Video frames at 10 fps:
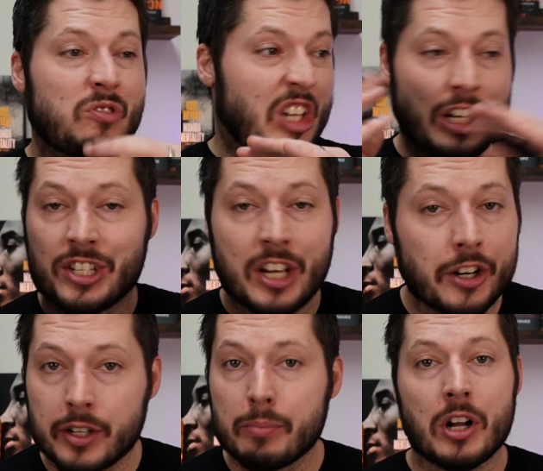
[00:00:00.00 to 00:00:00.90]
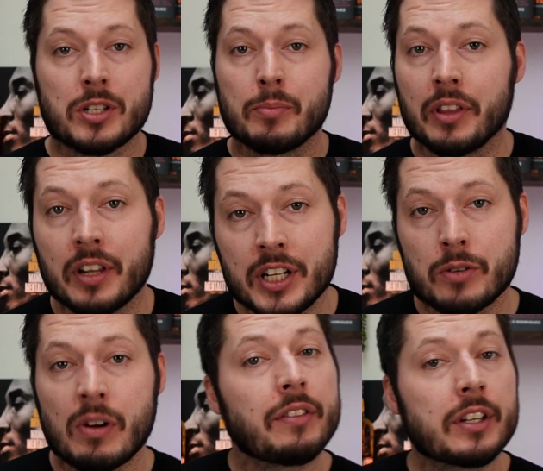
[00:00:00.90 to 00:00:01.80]
considered the possibilities
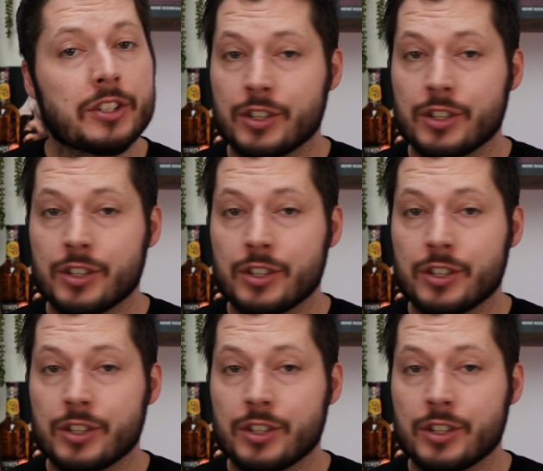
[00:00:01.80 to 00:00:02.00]
around this.